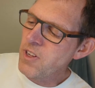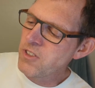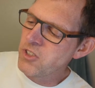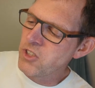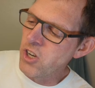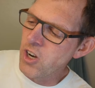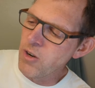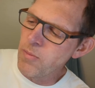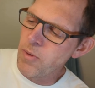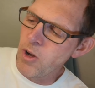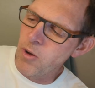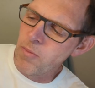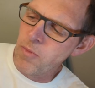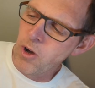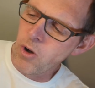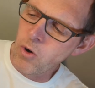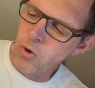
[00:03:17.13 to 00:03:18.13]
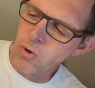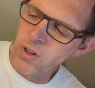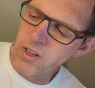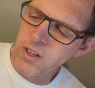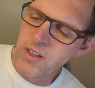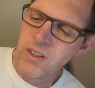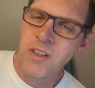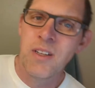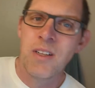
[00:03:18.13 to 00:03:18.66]
turbo mode.
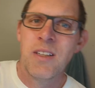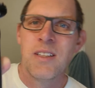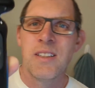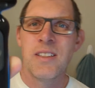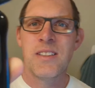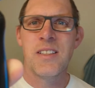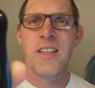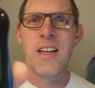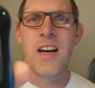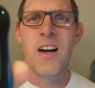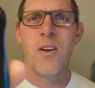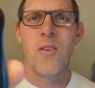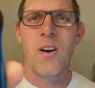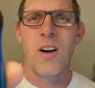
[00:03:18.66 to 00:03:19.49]
It's now